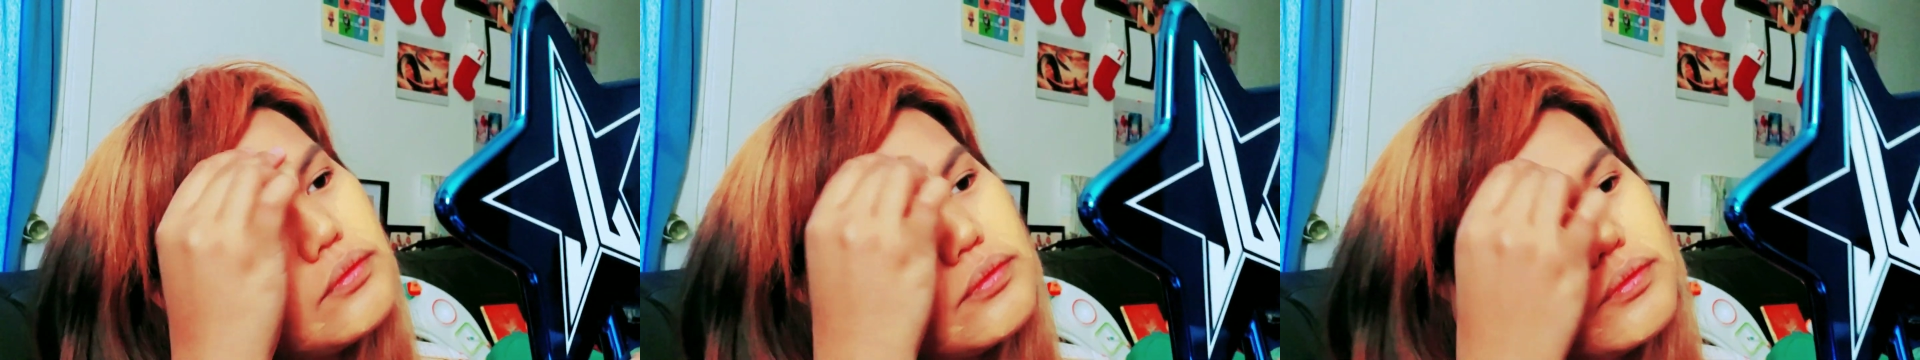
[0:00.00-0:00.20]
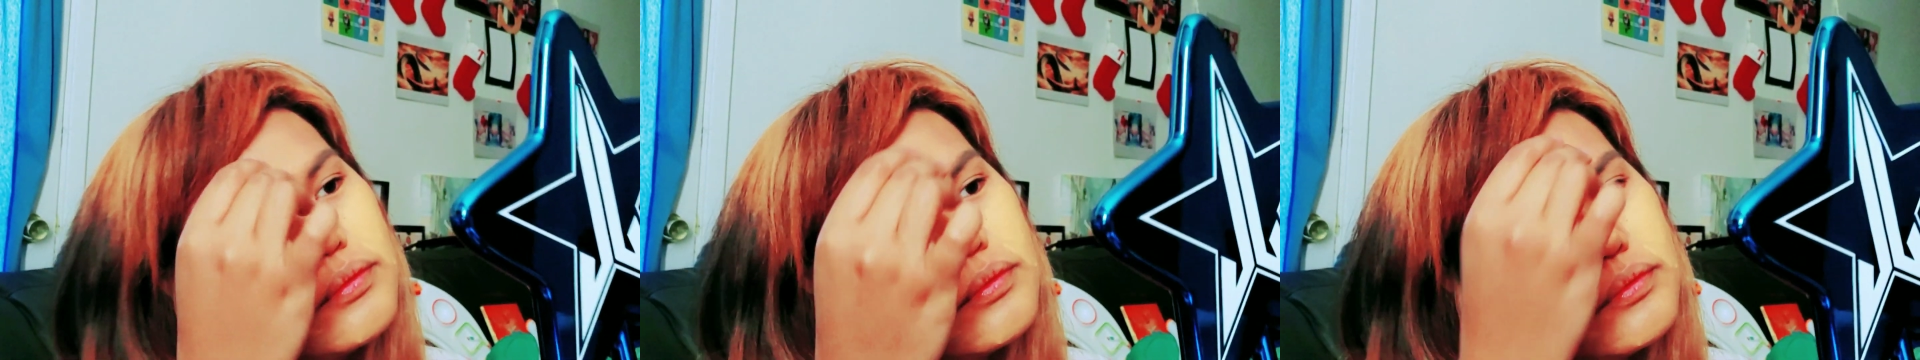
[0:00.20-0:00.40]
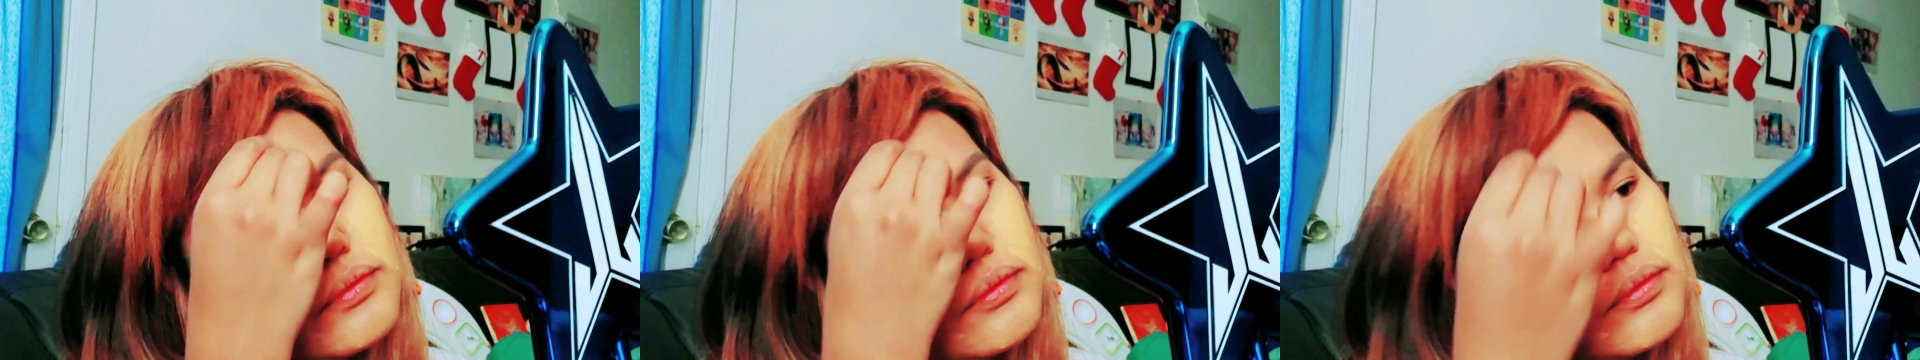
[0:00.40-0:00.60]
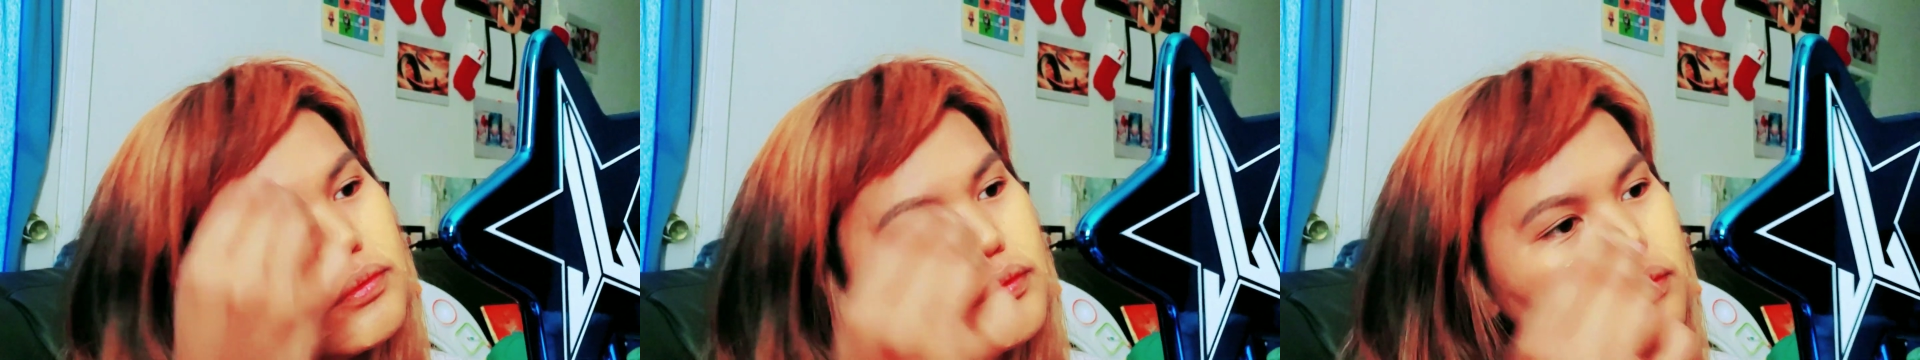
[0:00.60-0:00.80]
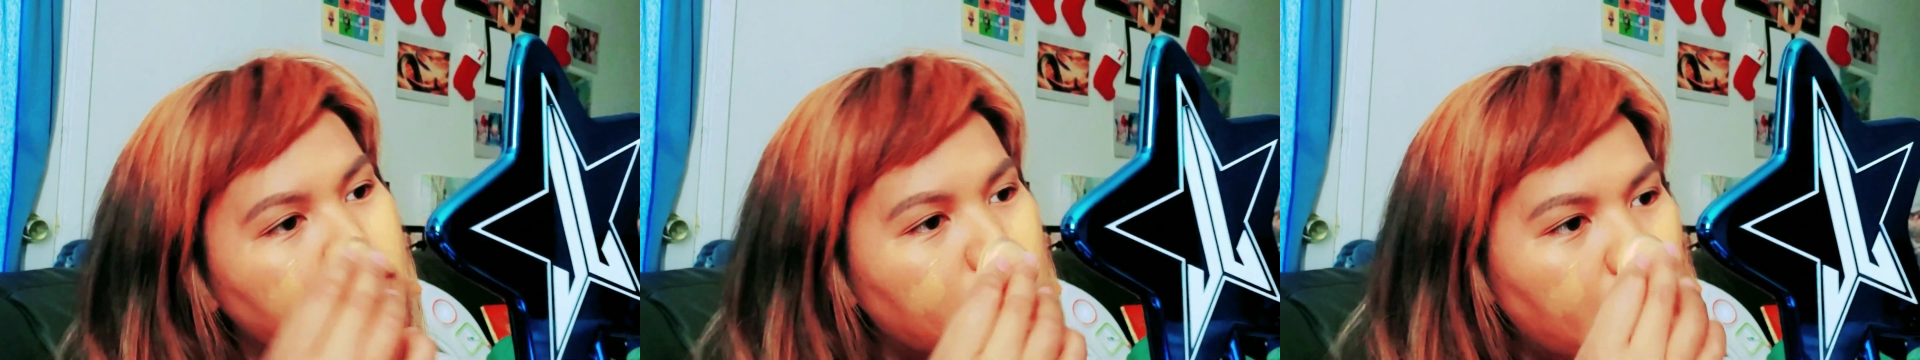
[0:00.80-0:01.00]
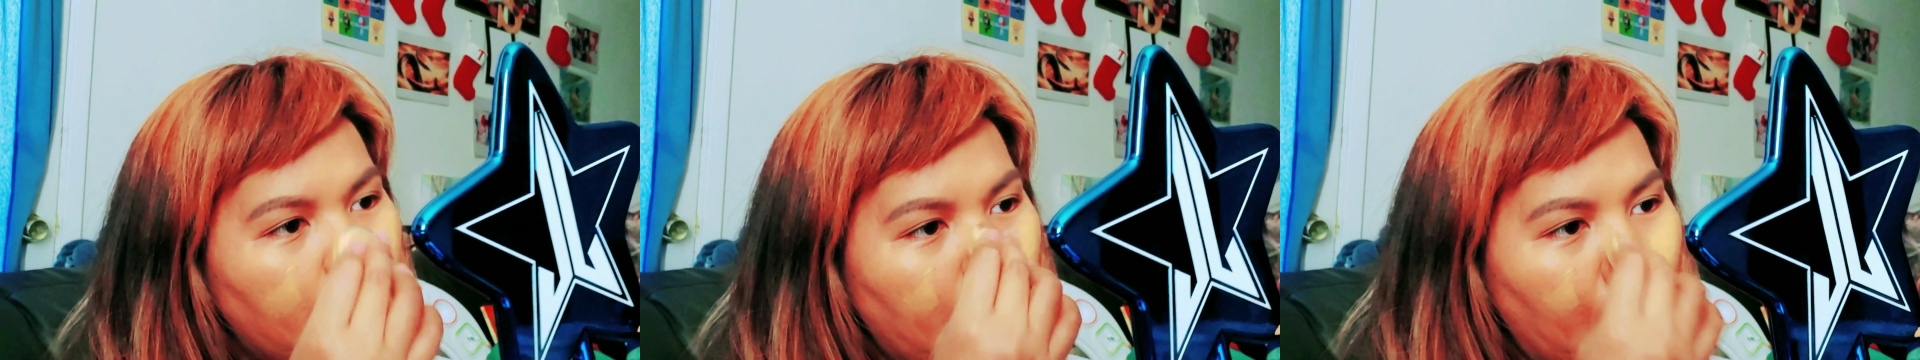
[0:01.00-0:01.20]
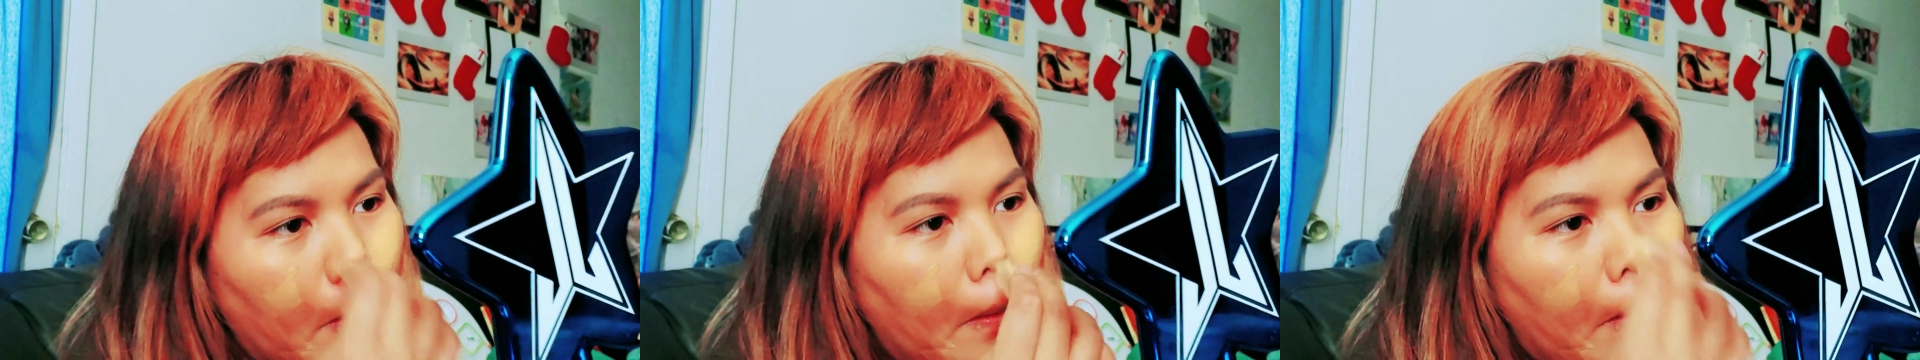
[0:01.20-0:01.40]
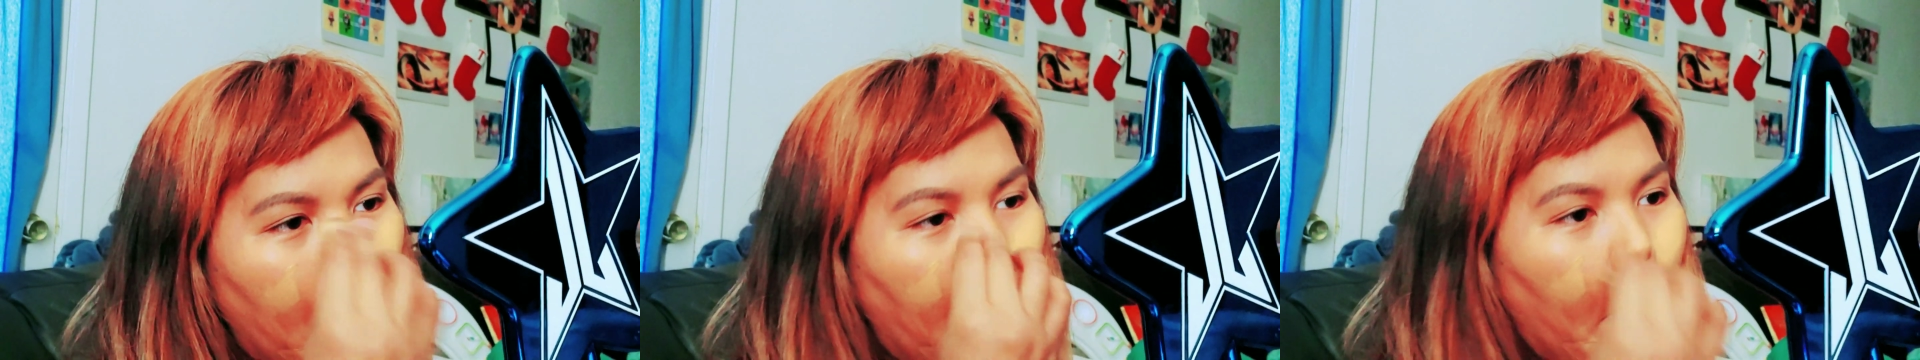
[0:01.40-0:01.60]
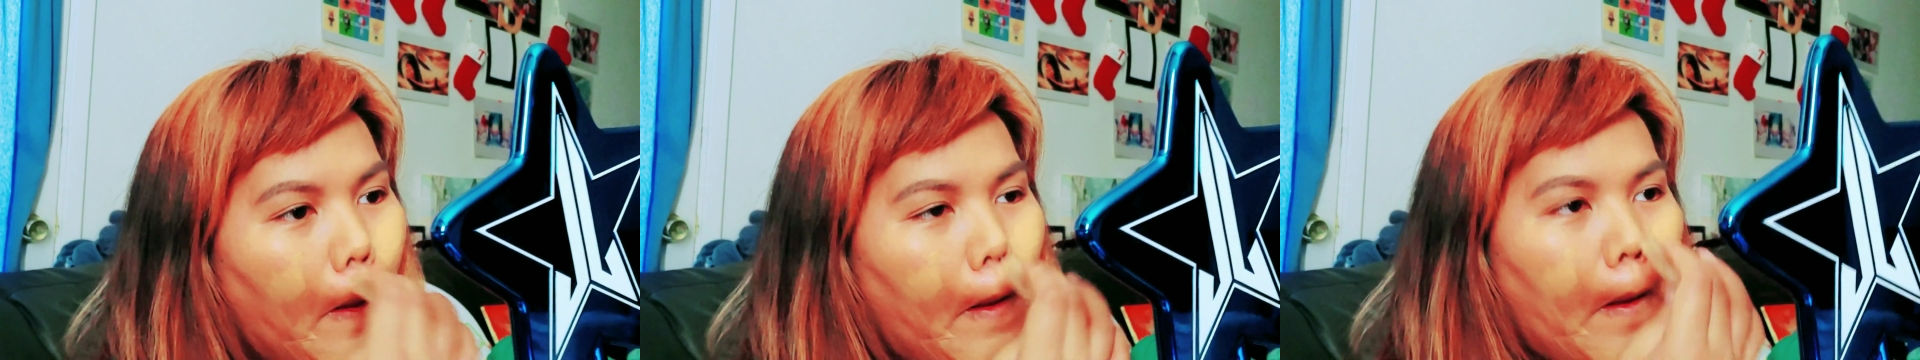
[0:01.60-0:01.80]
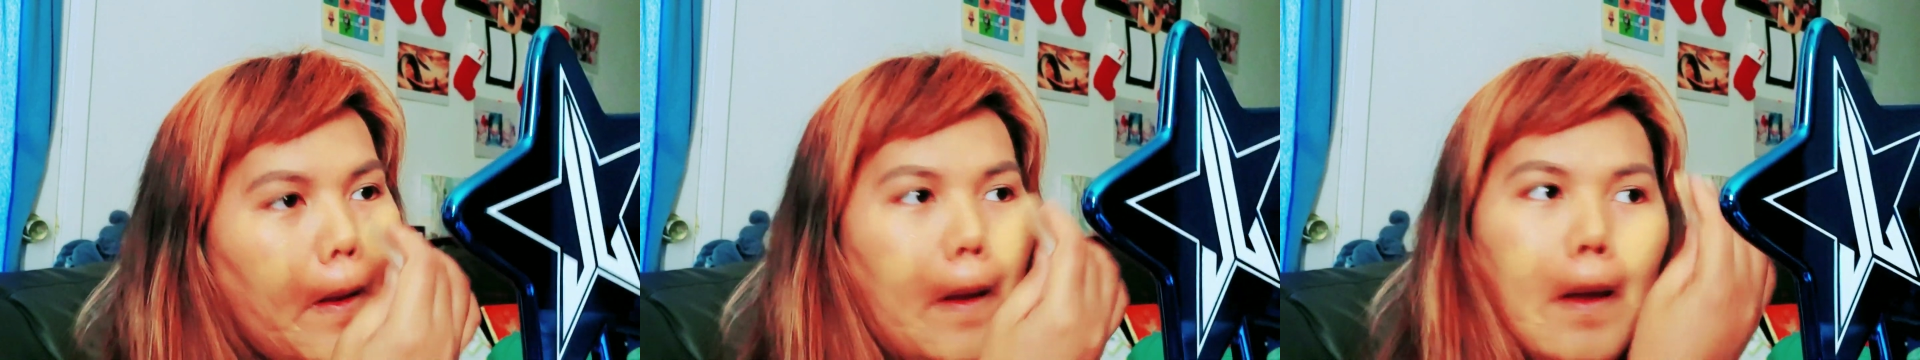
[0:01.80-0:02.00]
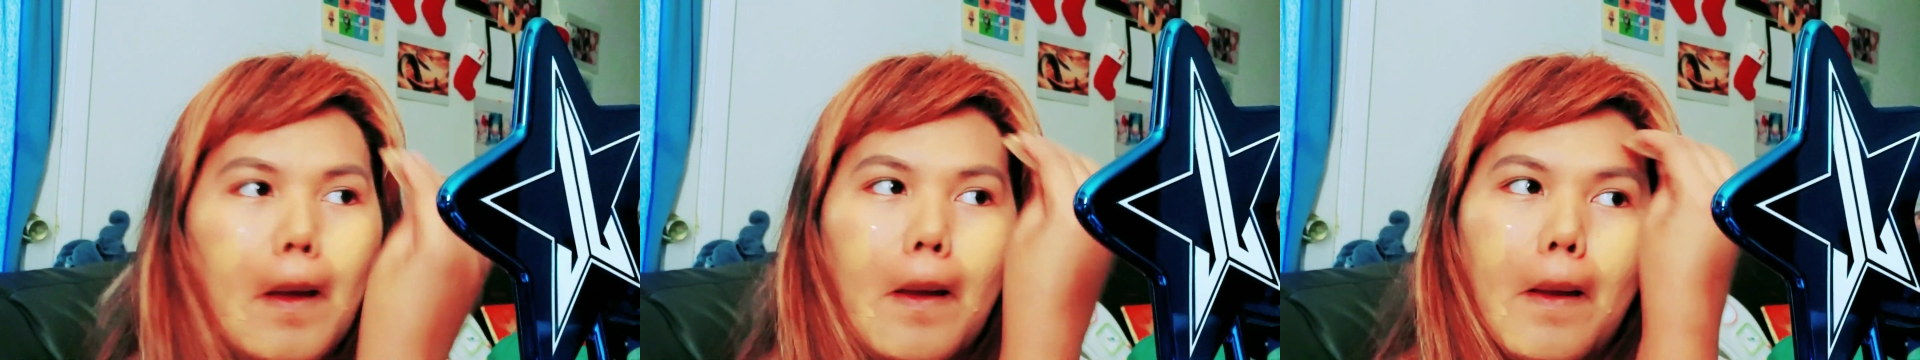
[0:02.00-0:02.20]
later on you're actually gonna see